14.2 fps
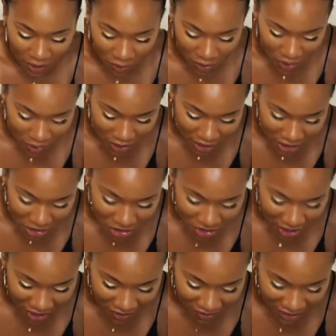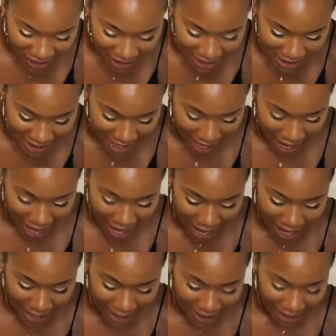a little coconut shaving just to
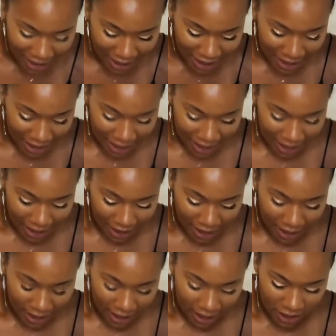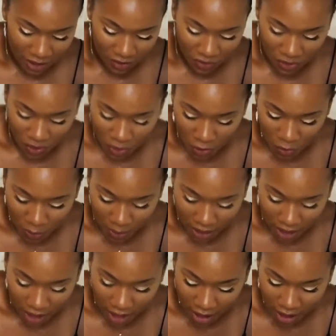add, and a few
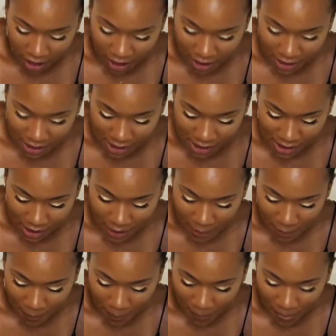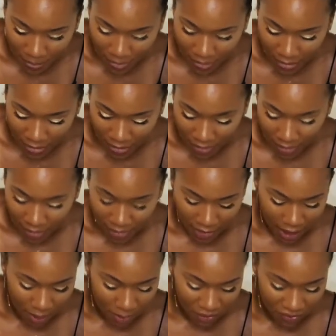pecans.
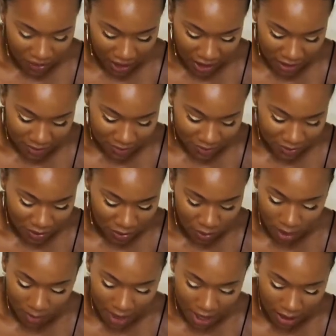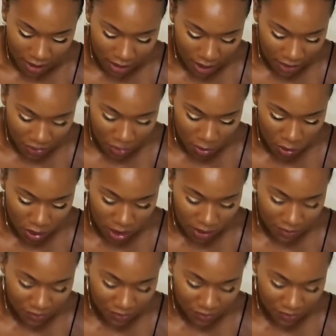I'm a fan. Well, I'm gonna add a few more.